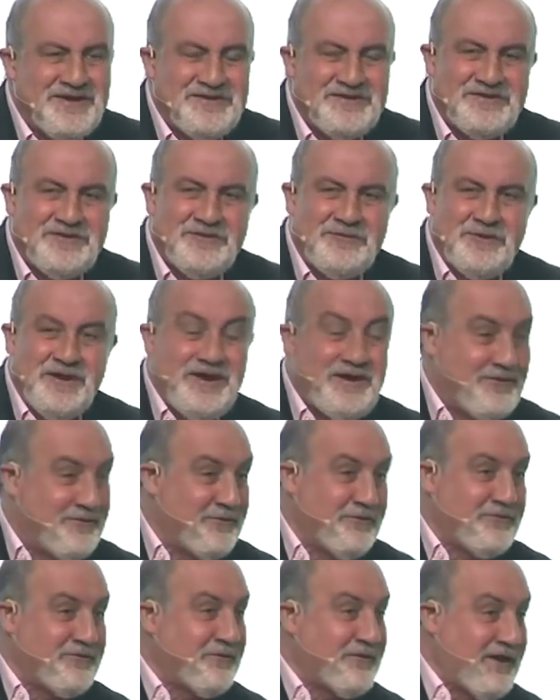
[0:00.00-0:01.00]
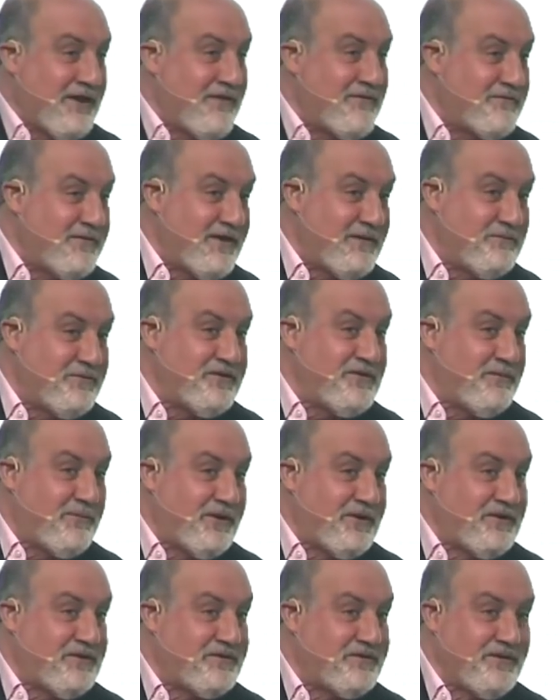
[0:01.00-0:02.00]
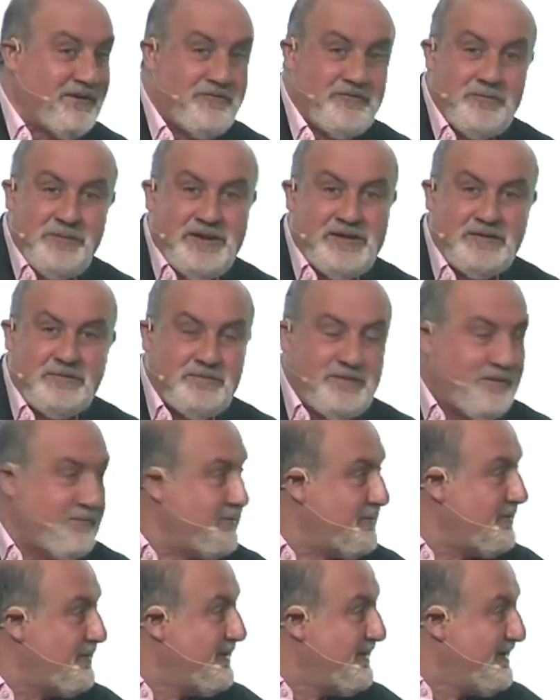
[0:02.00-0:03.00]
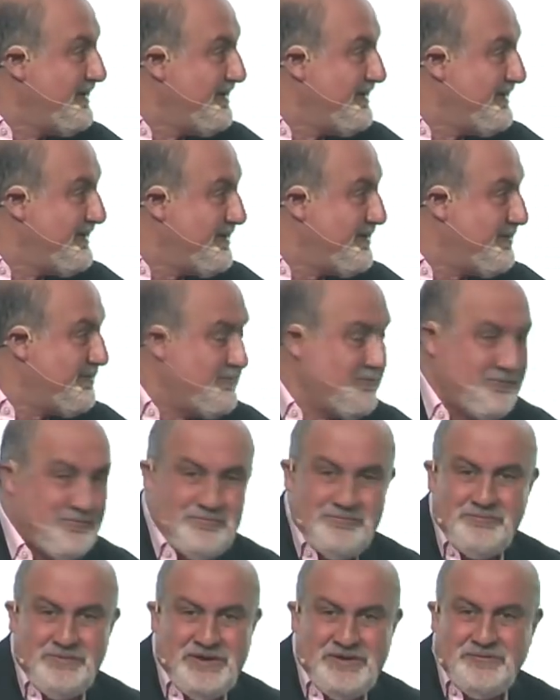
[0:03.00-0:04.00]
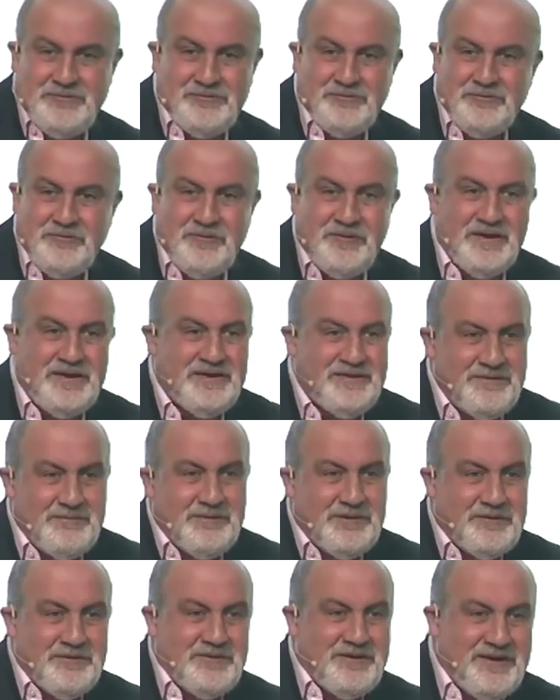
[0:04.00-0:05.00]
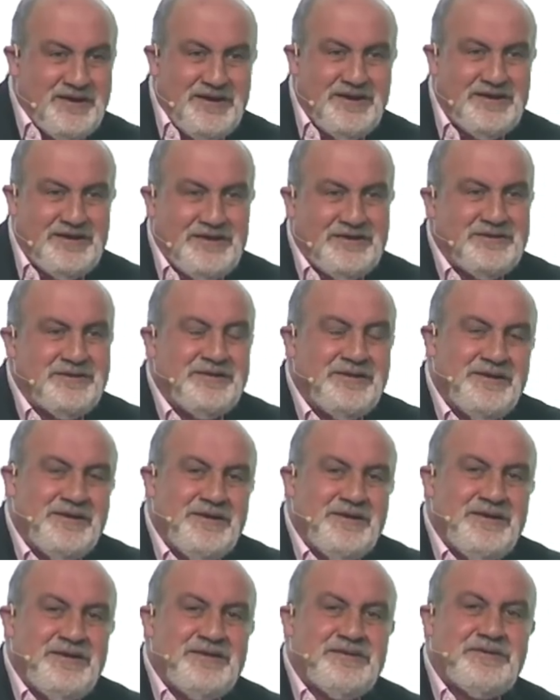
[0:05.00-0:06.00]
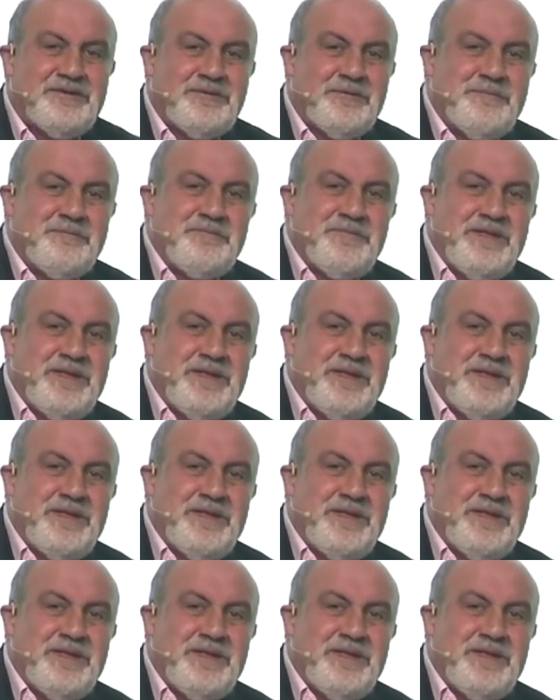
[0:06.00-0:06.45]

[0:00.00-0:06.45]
So, and it also can invite busybodies, governmental people, who make you do things because they like it. So,